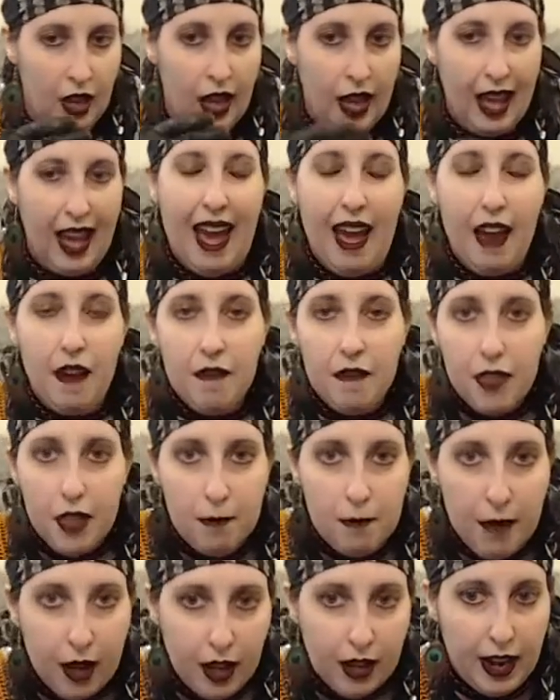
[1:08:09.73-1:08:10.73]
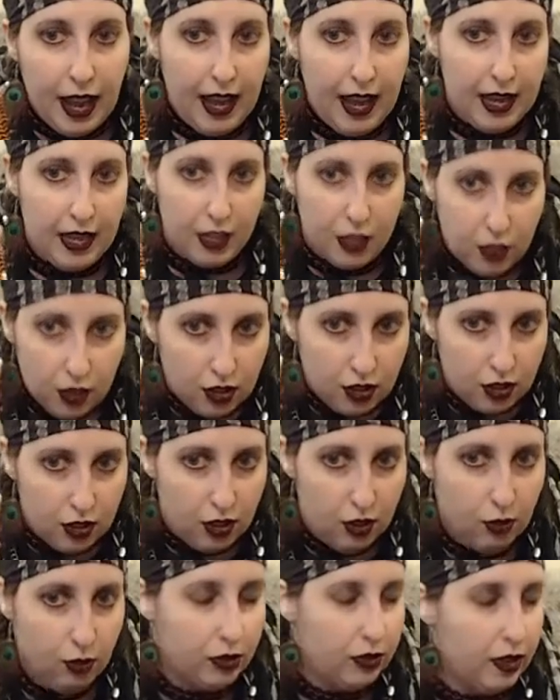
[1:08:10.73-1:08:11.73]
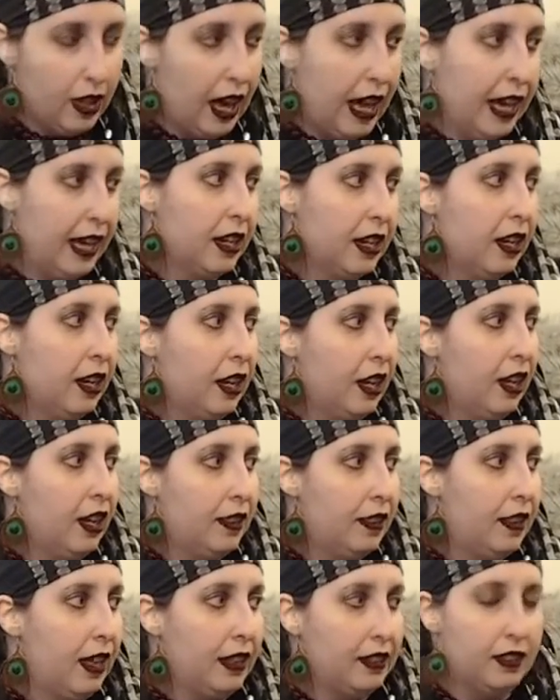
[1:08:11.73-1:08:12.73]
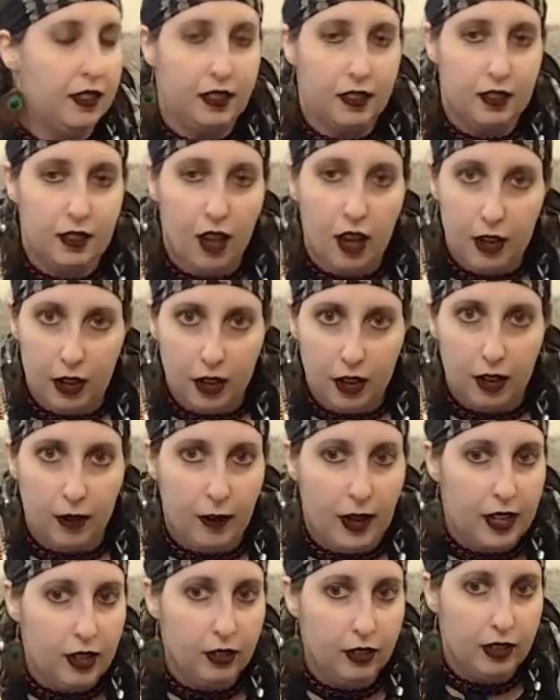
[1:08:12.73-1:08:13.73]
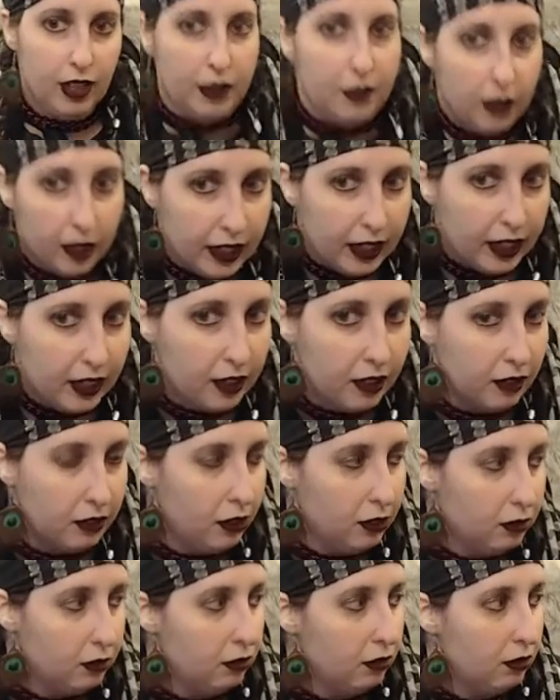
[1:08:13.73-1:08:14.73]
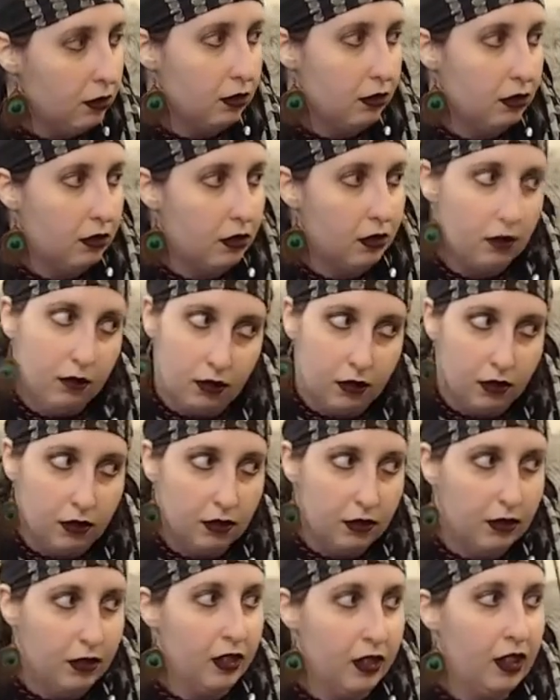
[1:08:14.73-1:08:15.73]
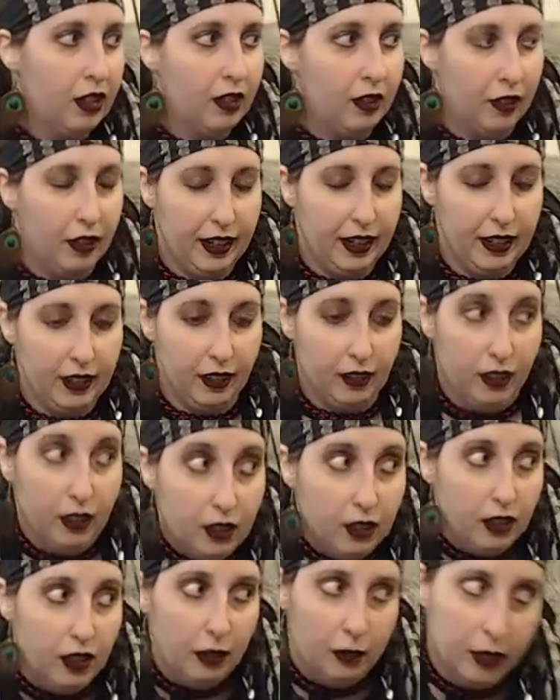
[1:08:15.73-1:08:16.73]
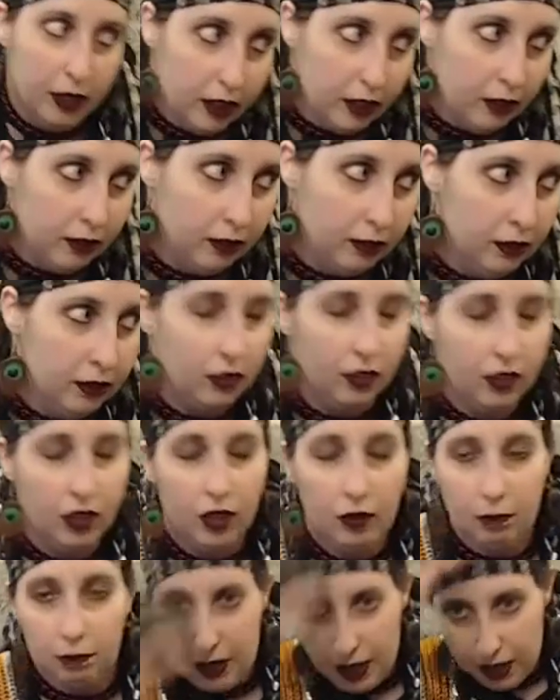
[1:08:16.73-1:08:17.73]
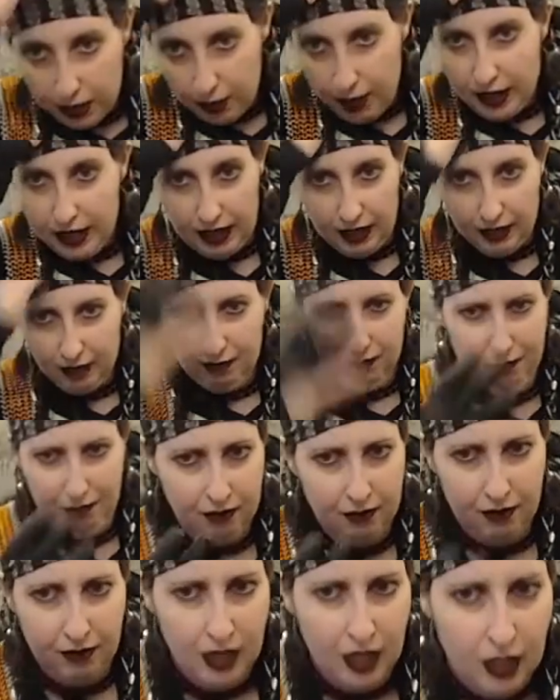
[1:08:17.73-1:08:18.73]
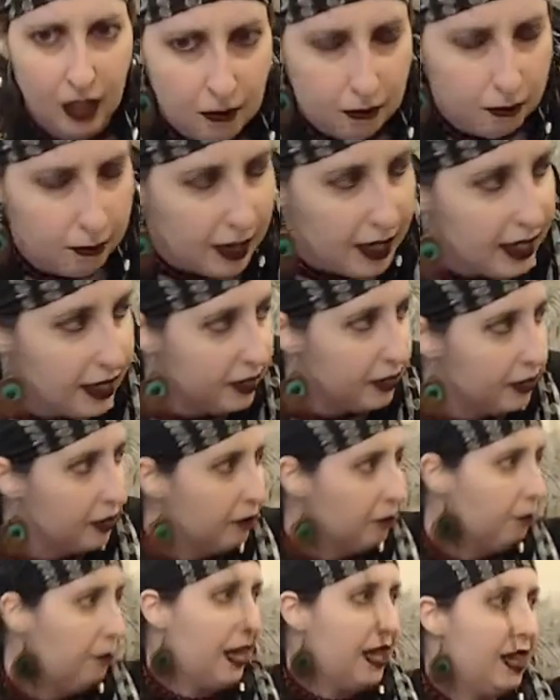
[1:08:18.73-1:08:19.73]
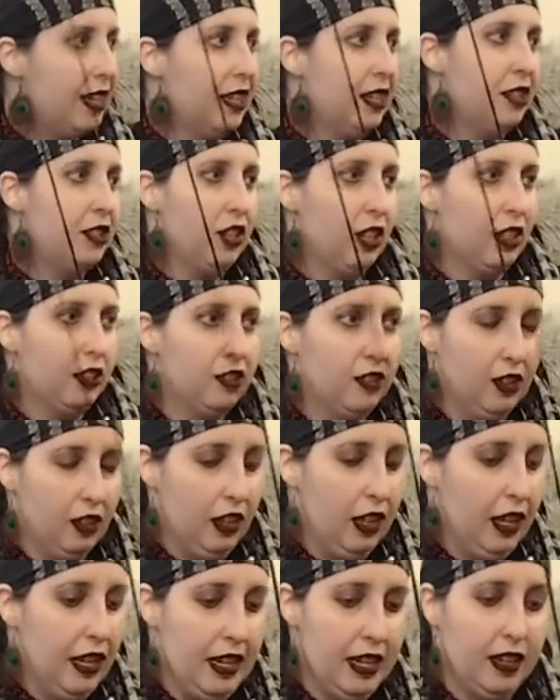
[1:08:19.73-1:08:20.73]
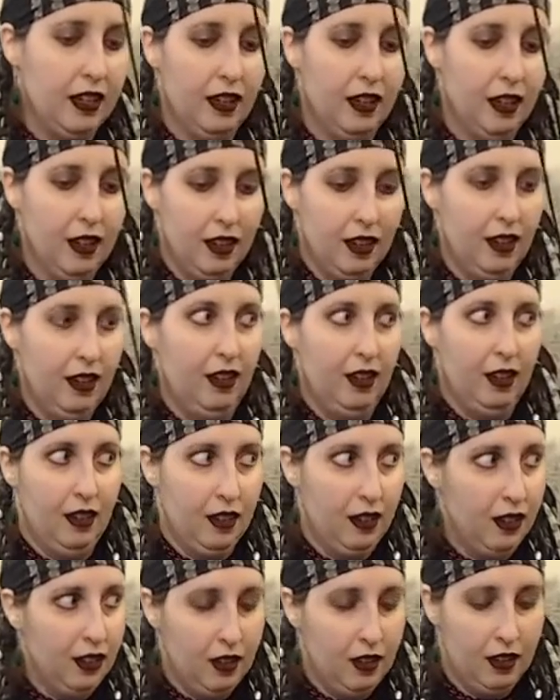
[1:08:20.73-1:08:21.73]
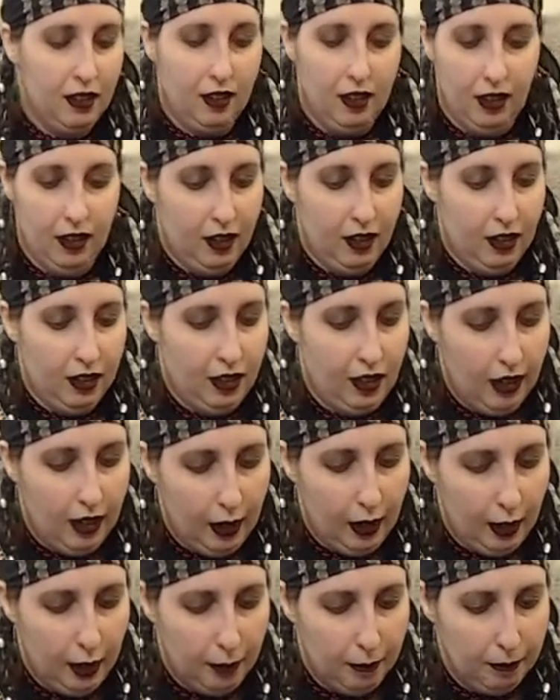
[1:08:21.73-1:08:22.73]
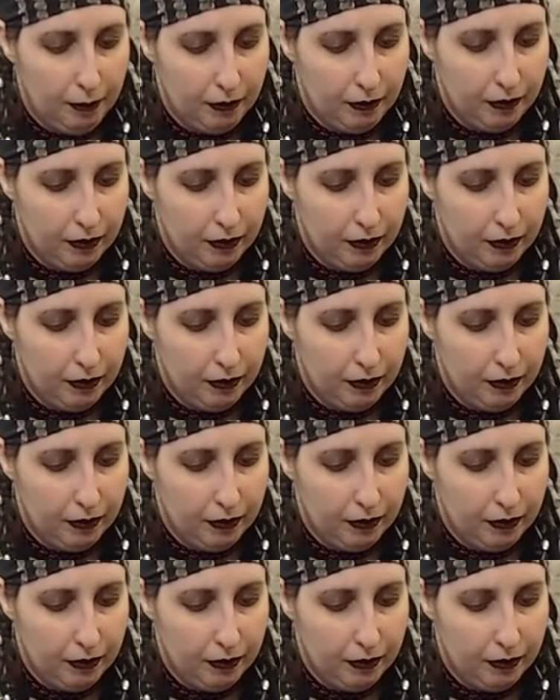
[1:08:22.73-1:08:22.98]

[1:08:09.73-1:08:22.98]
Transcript: have them on edge. Use that stutter, right? Use that, like, whoa, right? Oh, I'm gonna be threatening. Make it just like, so